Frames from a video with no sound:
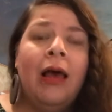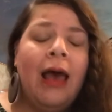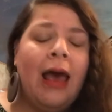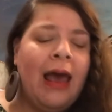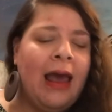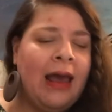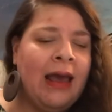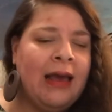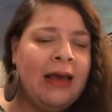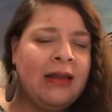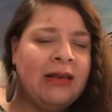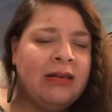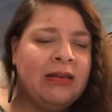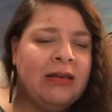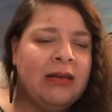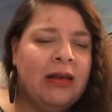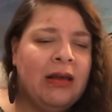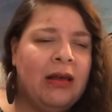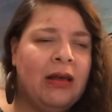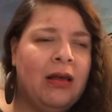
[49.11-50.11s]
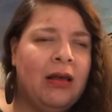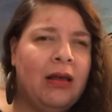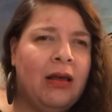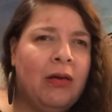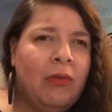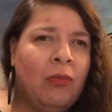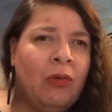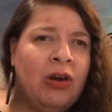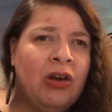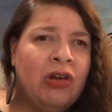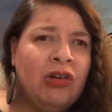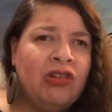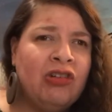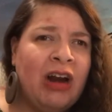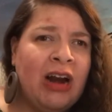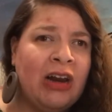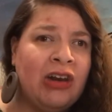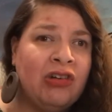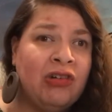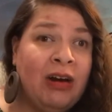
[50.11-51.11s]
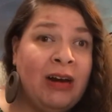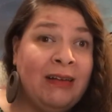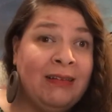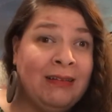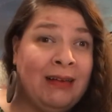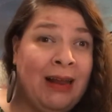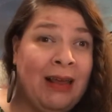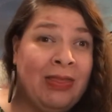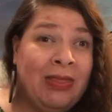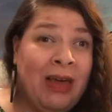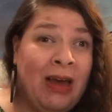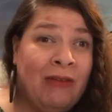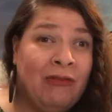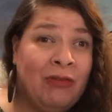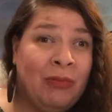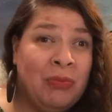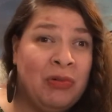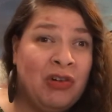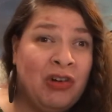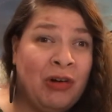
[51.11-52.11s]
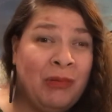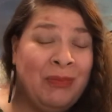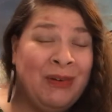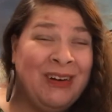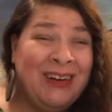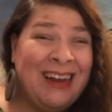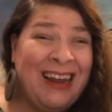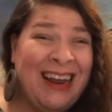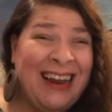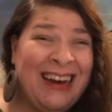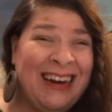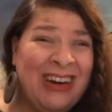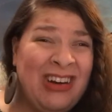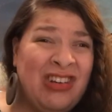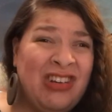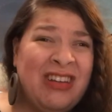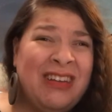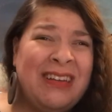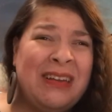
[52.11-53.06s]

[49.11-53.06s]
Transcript: and when you try to translate that from German to English,